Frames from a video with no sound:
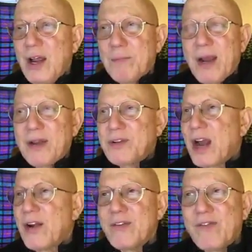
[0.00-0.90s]
My
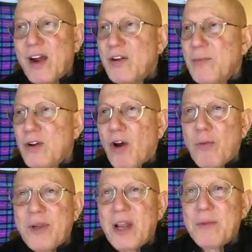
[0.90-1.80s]
entire environment all
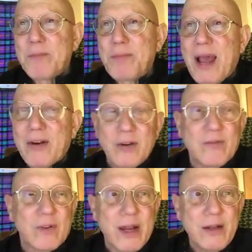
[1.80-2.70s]
became a pattern
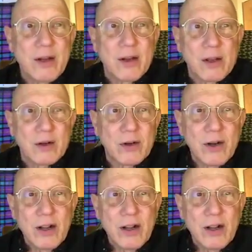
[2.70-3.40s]
of light and color.